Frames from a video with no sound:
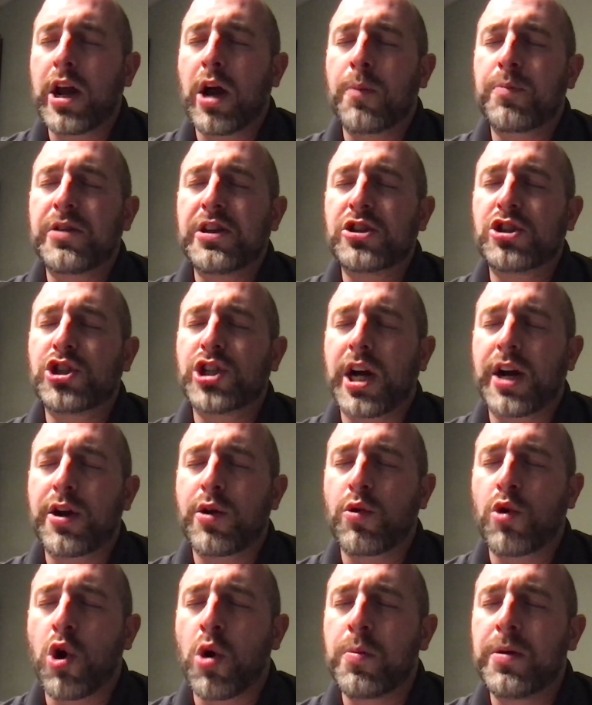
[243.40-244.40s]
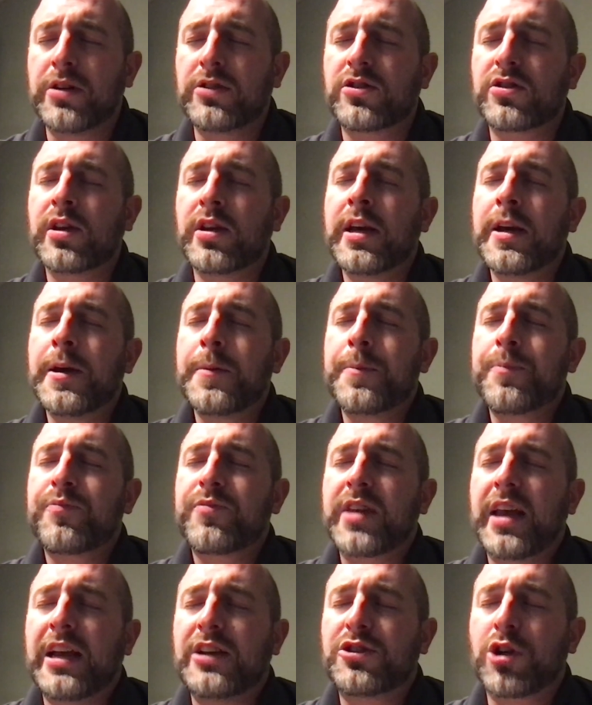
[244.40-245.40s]
Help these John and Romans
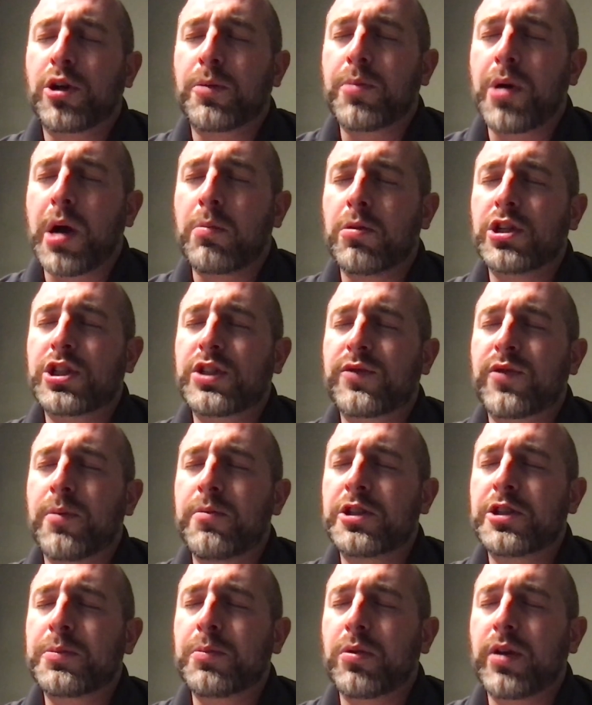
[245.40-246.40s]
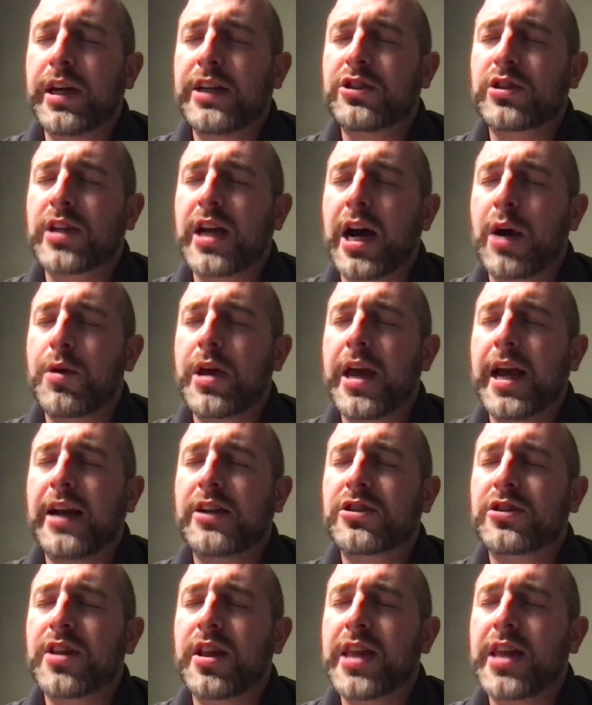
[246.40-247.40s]
as they're published from this place. God, we
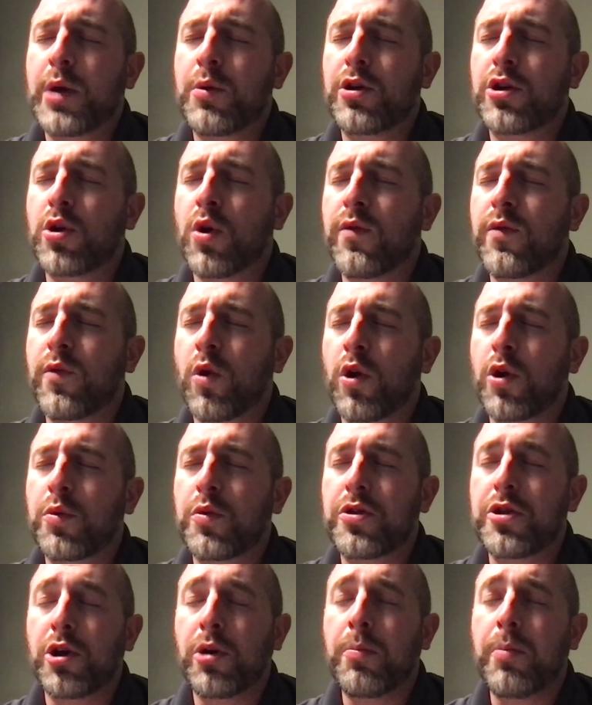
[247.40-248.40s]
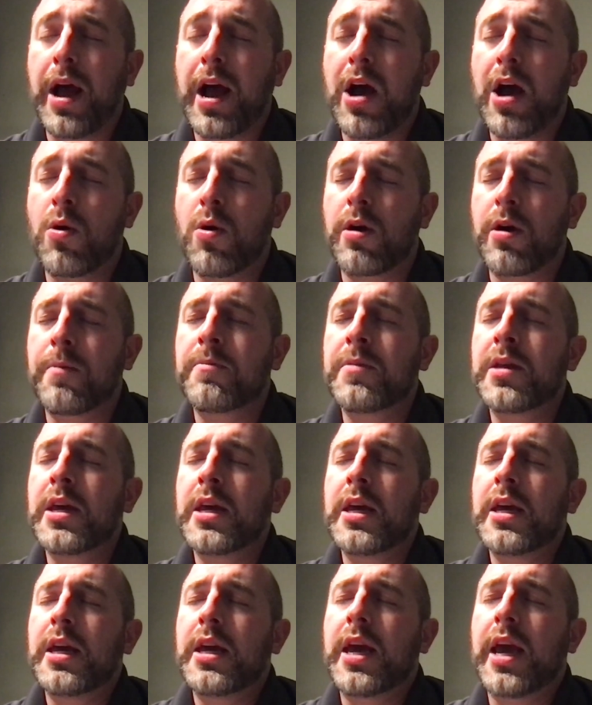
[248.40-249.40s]
ask that they would go forth with your power
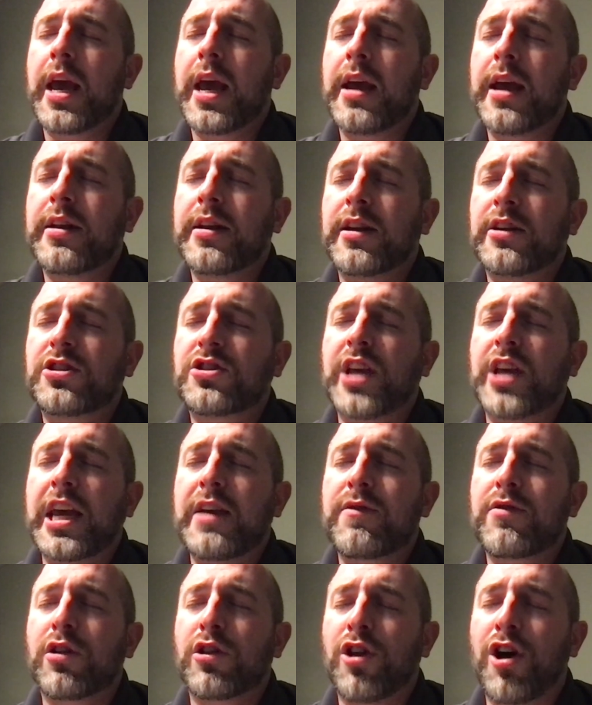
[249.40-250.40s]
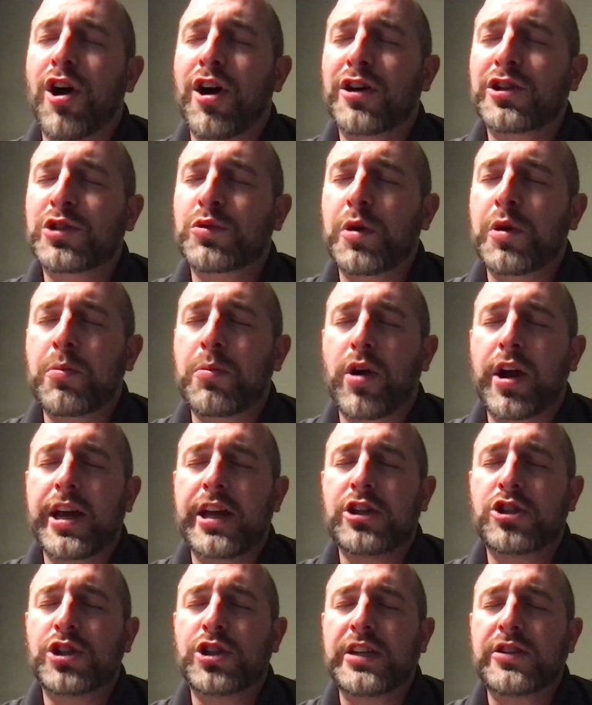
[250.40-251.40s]
and uh, save the lost. We pray
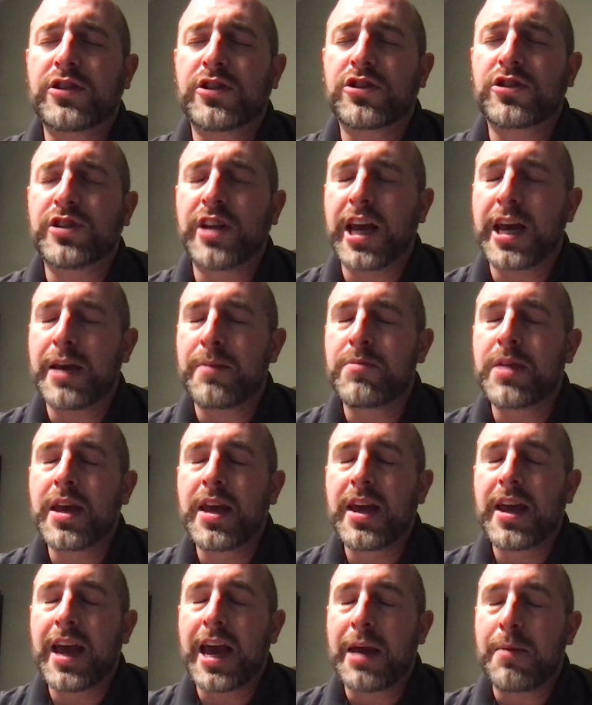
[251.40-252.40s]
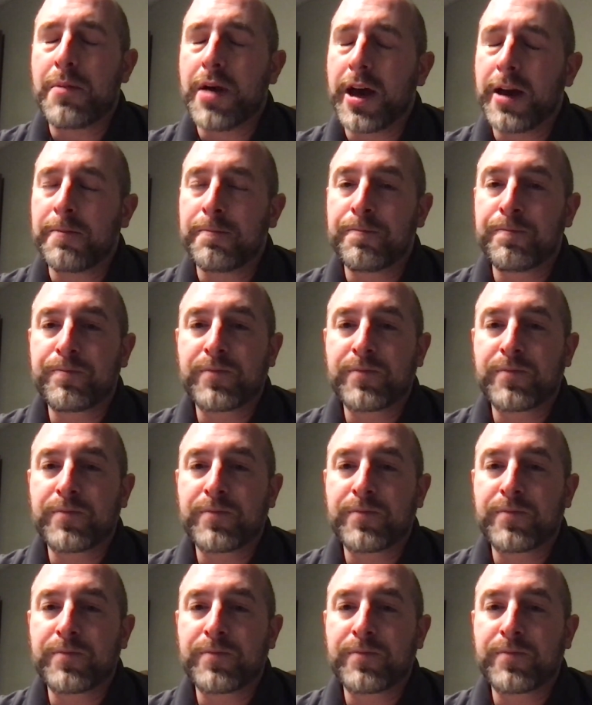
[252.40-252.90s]
in Jesus' name. Amen.